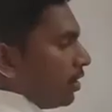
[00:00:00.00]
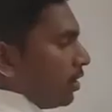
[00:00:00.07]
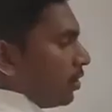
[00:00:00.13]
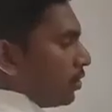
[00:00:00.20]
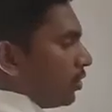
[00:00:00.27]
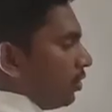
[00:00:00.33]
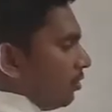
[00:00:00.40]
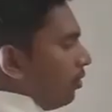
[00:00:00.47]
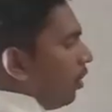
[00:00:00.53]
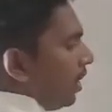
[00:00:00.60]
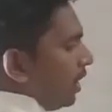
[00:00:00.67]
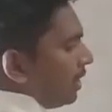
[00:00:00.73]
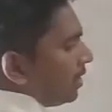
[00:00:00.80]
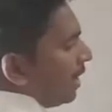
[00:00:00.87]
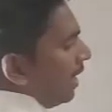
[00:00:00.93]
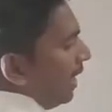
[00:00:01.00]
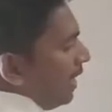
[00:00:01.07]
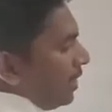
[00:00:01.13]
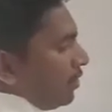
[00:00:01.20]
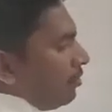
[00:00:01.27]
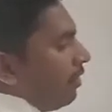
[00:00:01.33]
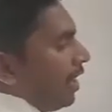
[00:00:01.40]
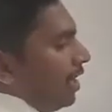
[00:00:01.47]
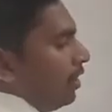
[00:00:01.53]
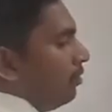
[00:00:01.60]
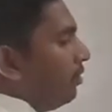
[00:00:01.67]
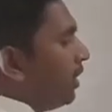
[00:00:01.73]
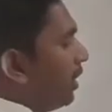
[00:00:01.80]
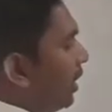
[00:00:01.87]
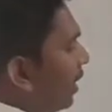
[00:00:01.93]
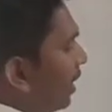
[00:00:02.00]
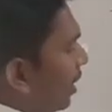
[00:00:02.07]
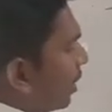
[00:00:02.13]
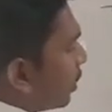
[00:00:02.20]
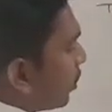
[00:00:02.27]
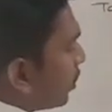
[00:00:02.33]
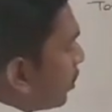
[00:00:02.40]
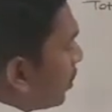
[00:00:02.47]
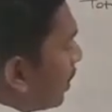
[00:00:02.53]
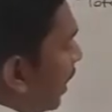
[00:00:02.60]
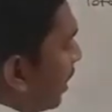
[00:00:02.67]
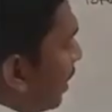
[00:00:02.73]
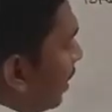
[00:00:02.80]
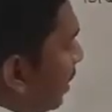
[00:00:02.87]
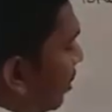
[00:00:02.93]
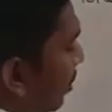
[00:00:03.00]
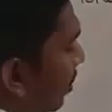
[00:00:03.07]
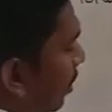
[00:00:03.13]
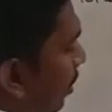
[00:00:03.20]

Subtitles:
so what is the x value here? So that is